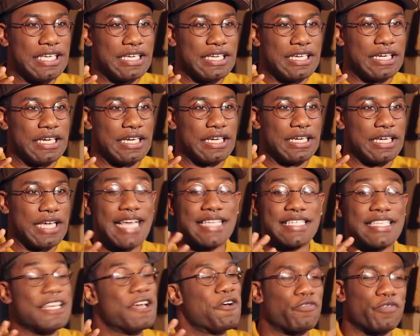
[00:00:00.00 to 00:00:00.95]

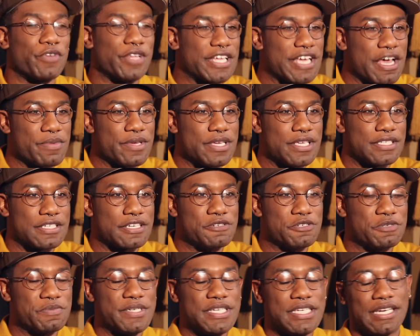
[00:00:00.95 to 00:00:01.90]
SEO friendly. I mean,
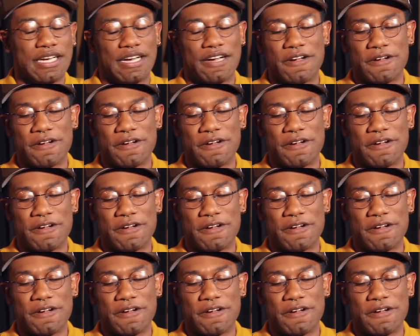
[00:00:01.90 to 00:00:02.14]
excuse me.